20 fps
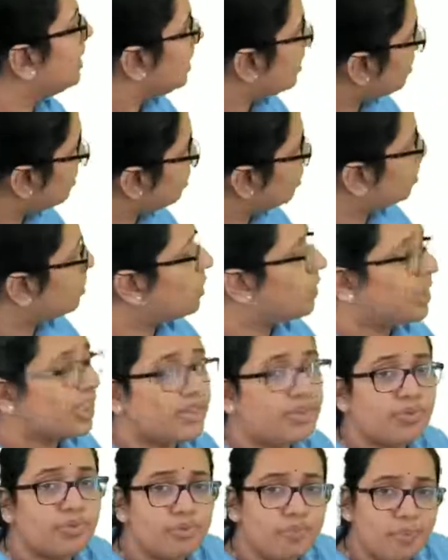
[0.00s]
So
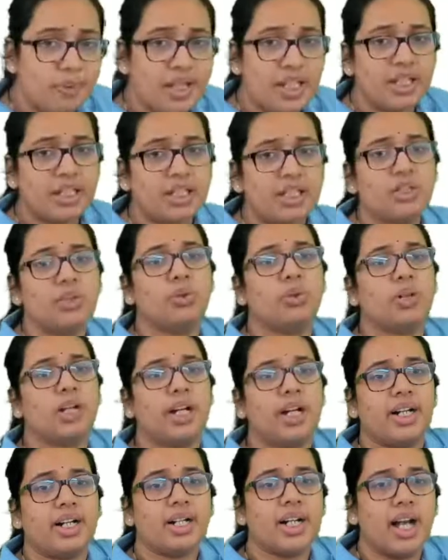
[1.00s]
if PQ
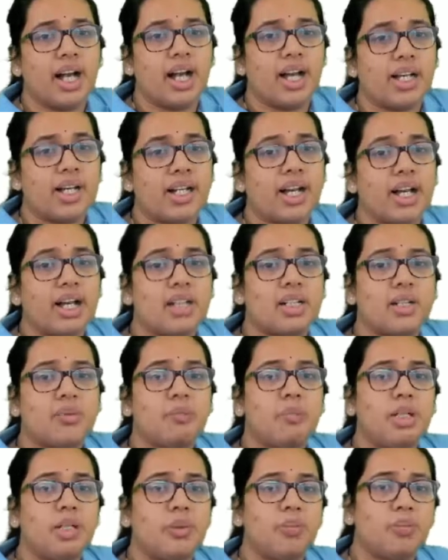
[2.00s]
and R are the
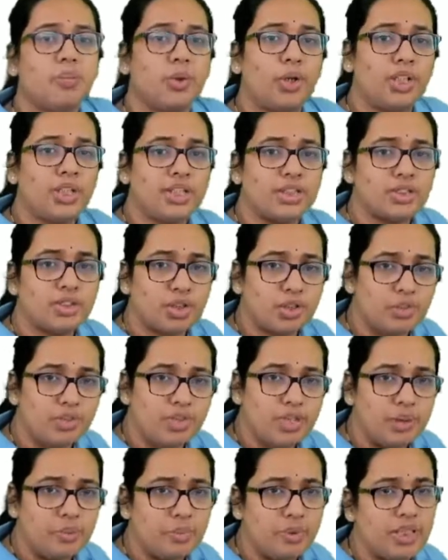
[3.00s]
midpoints of
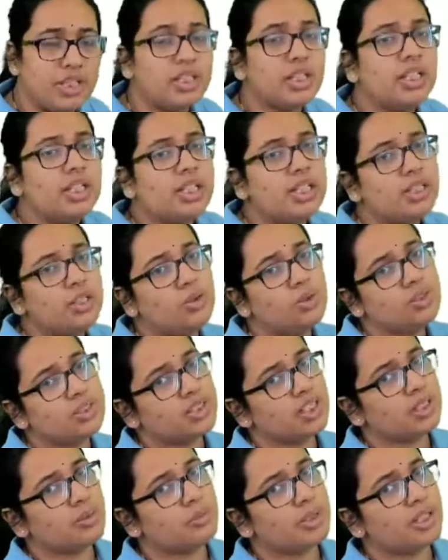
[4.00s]
AB,
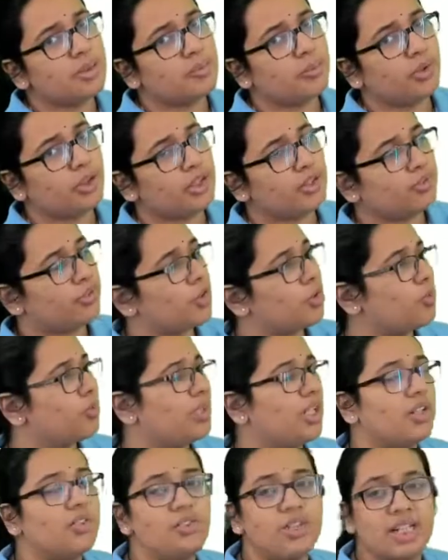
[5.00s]
using midpoint
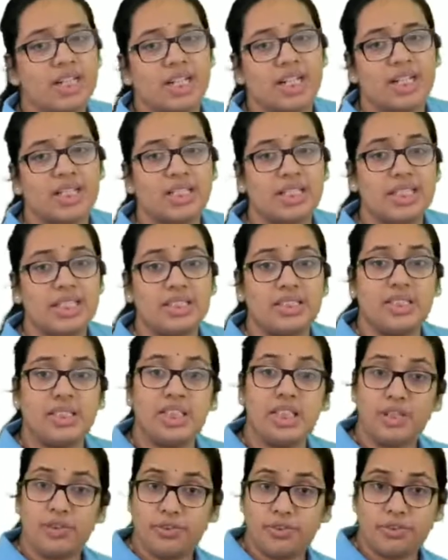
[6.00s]
formula, we can
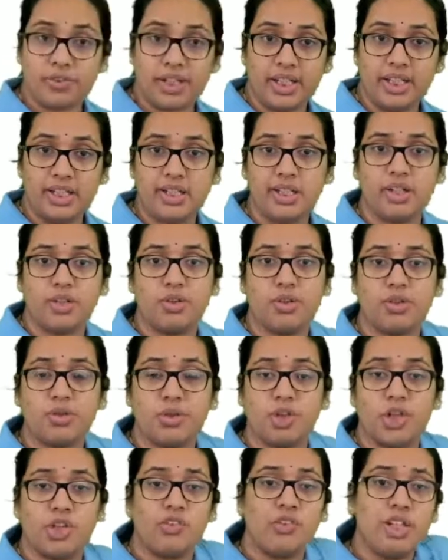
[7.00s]
easily find out
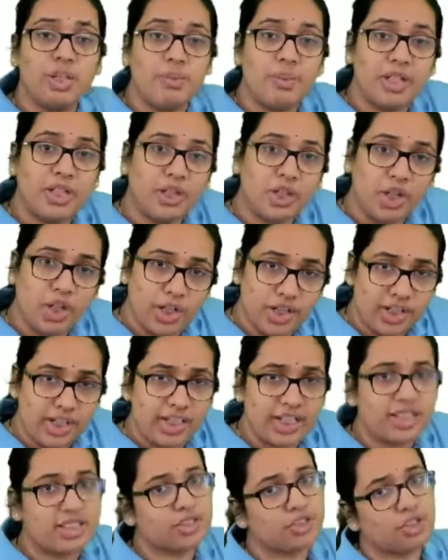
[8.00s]
what will be
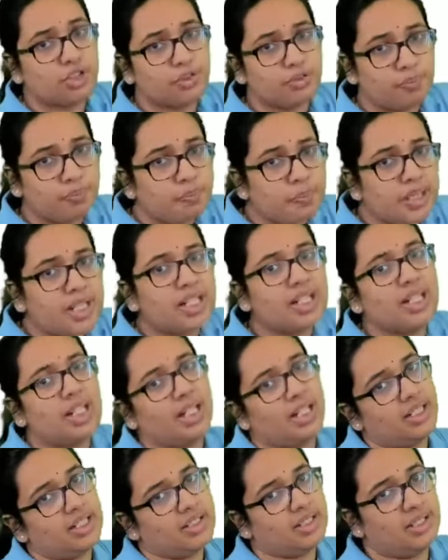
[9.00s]
coordinates of P
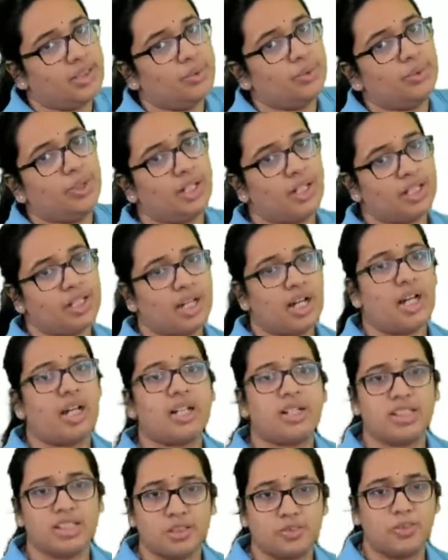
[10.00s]
and Q and R
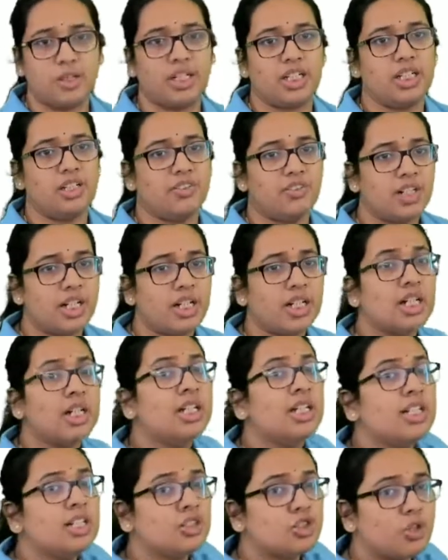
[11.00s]
respectively, right?
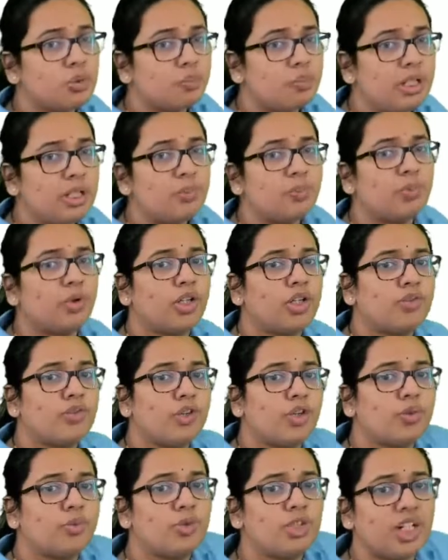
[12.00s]
So midpoint
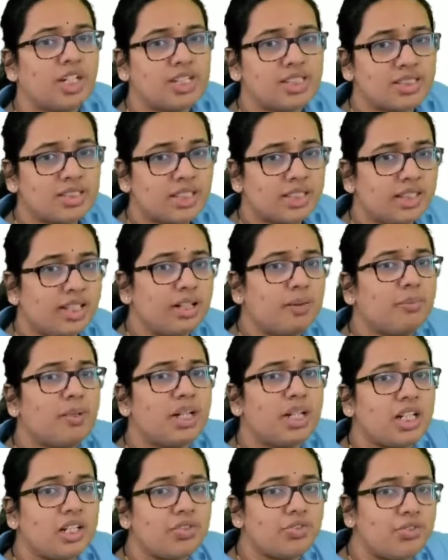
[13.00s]
formula is nothing
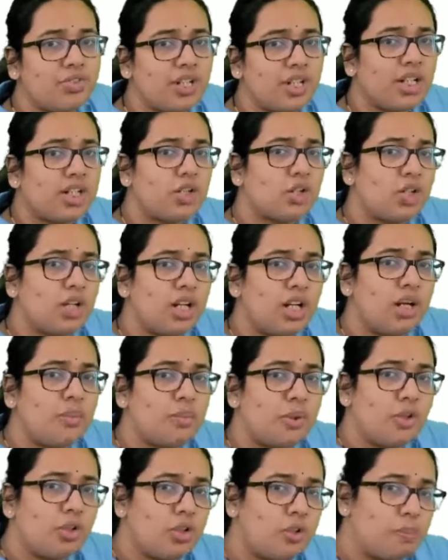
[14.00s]
but if we are talking
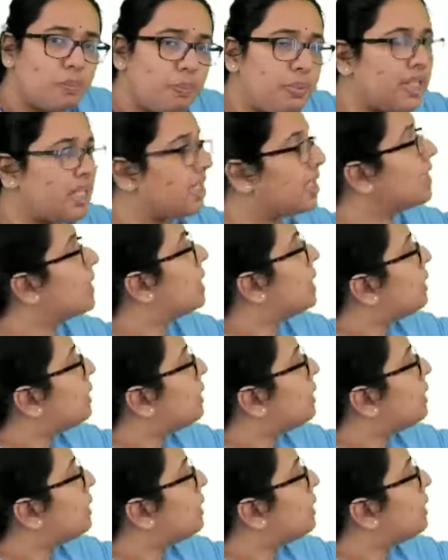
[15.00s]
about P